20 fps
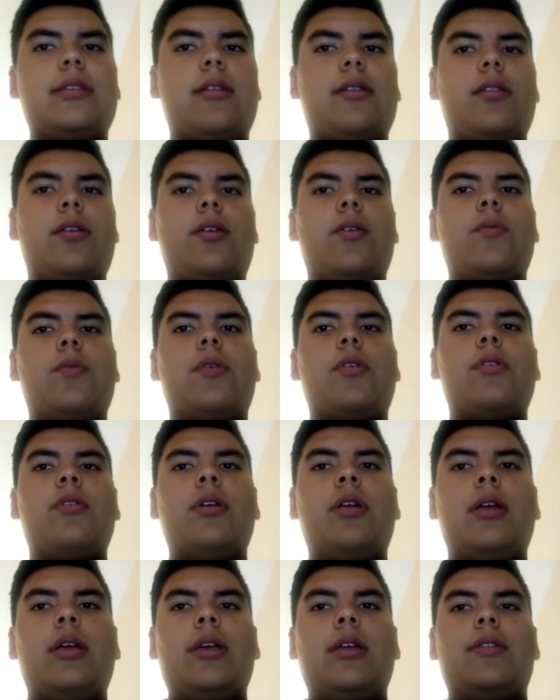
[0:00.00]
order the
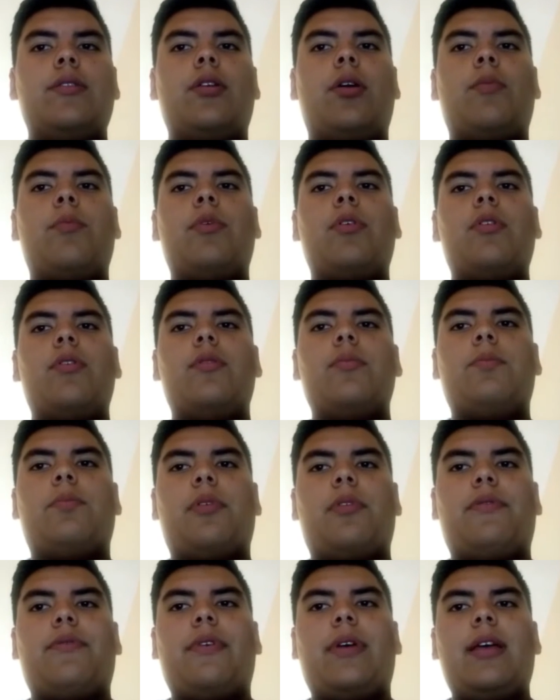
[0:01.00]
lower
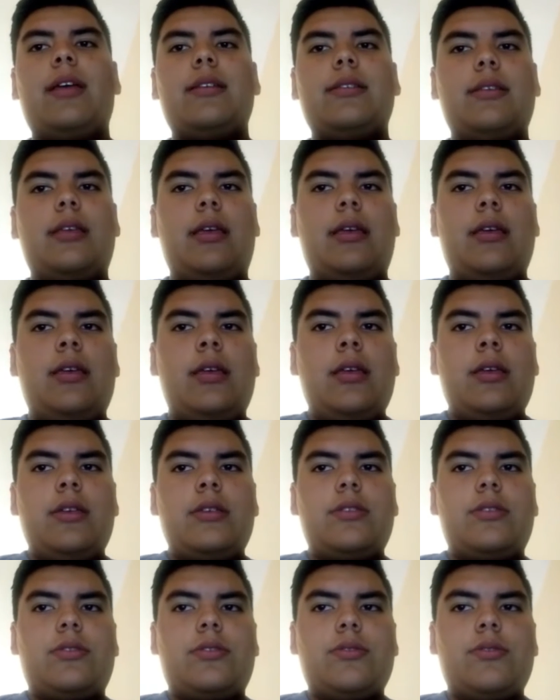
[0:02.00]
number prefix,
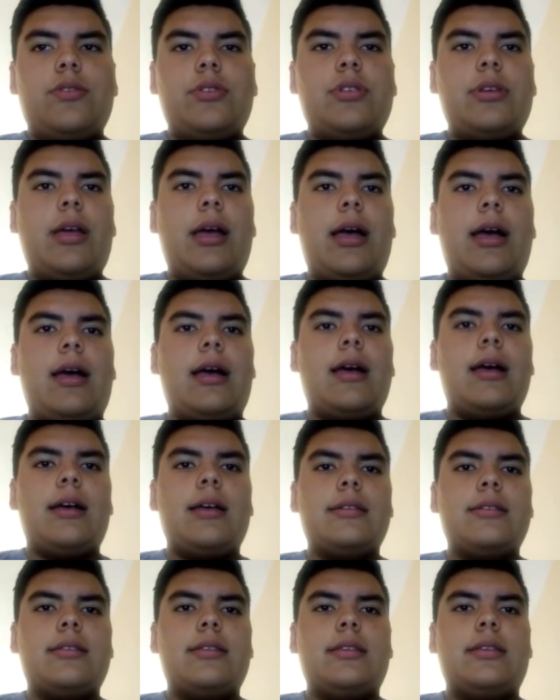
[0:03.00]
such
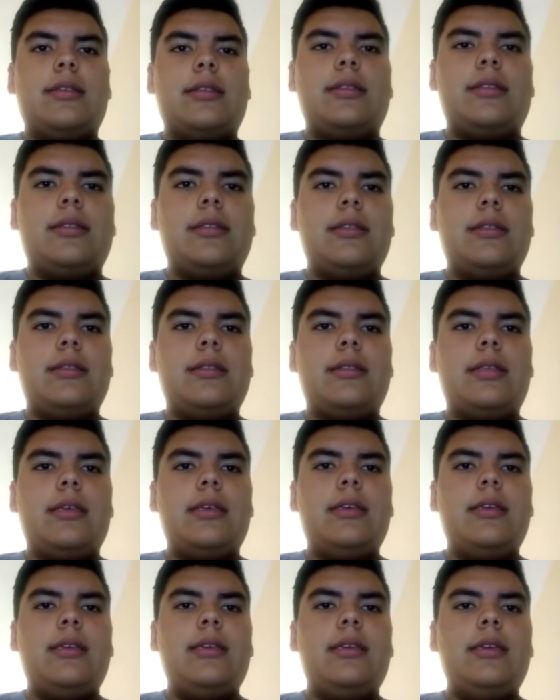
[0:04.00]
as
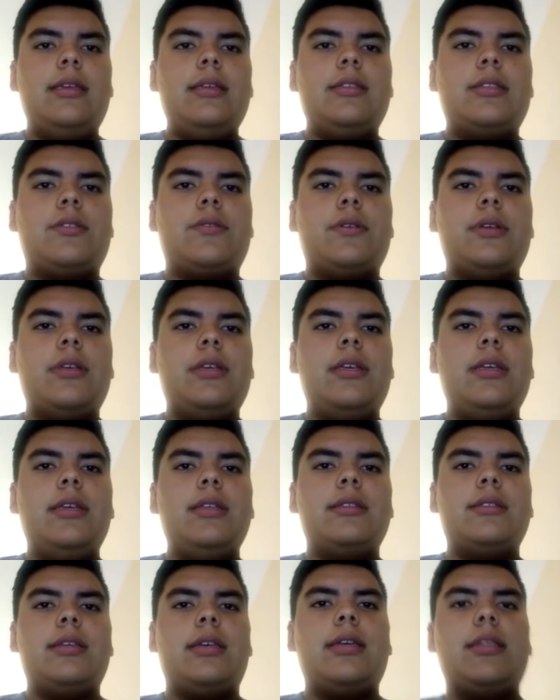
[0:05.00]
D,
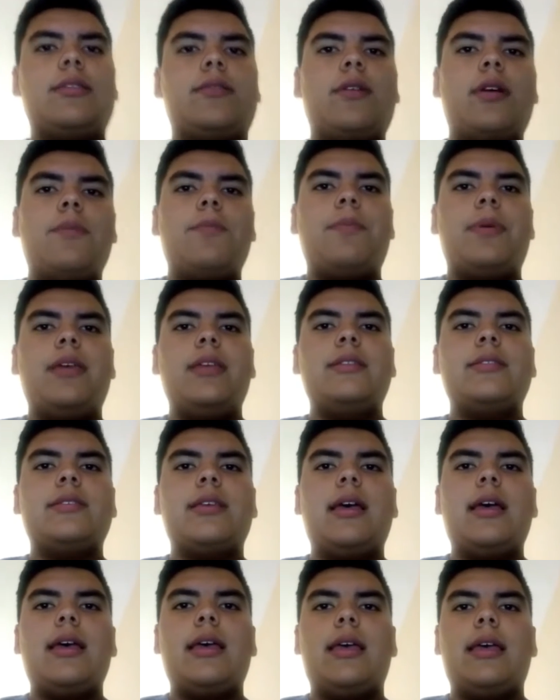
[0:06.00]
tri, tetra,
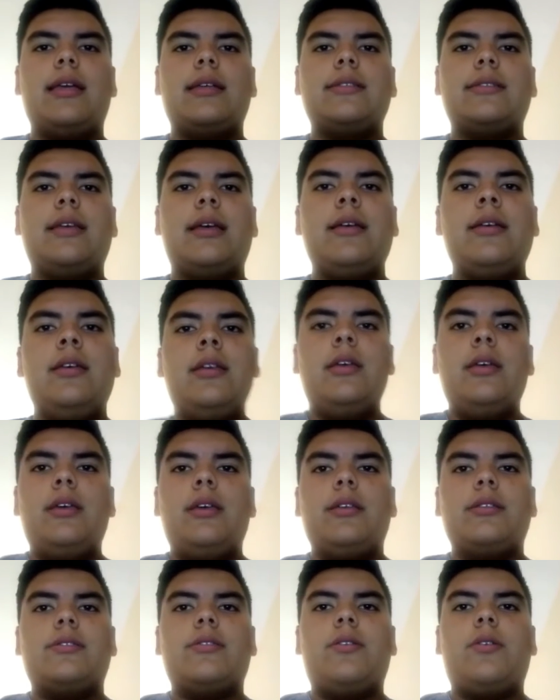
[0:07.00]
penta, hexa,
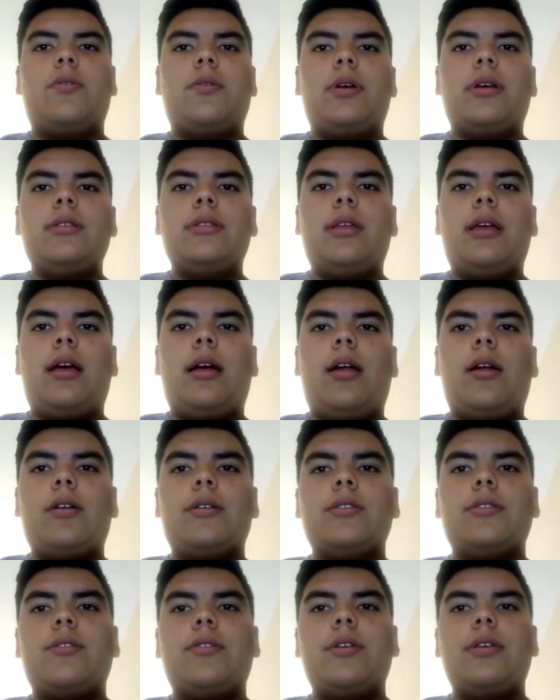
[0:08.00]
and so on,
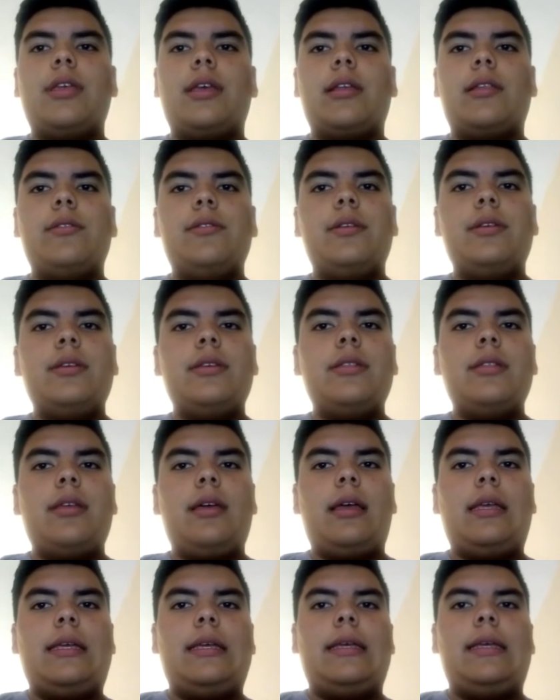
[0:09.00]
are not
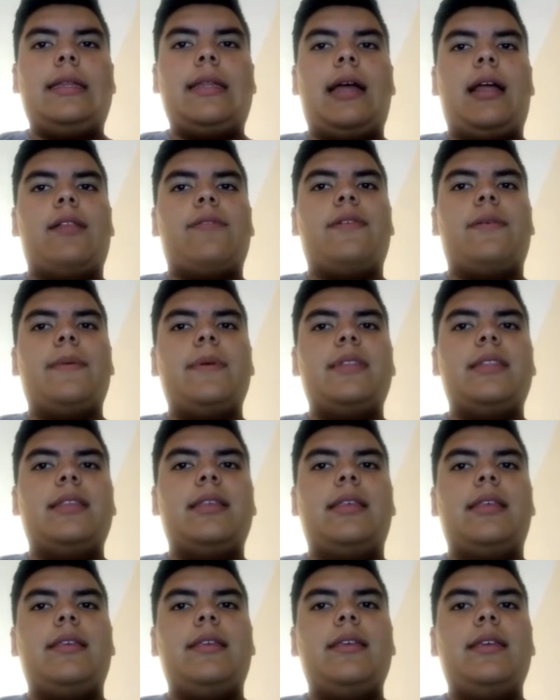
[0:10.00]
included in
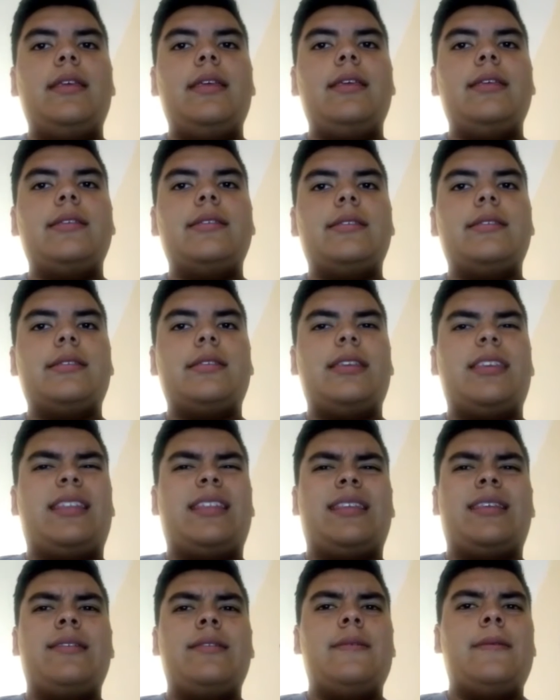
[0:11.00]

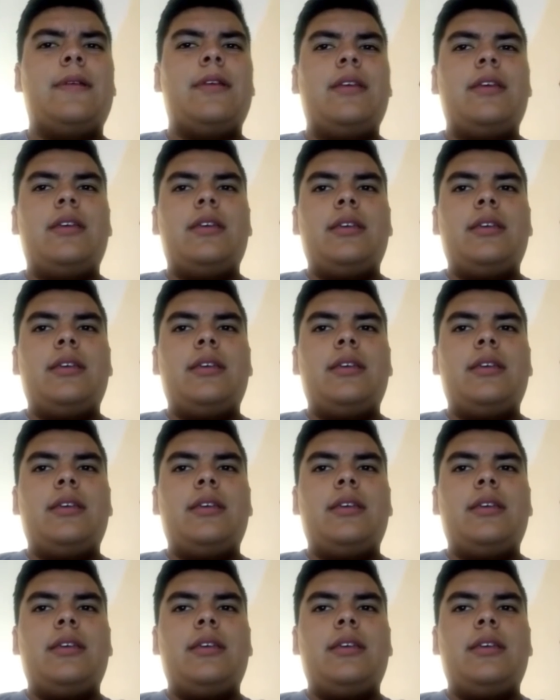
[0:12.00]
alphabetizing.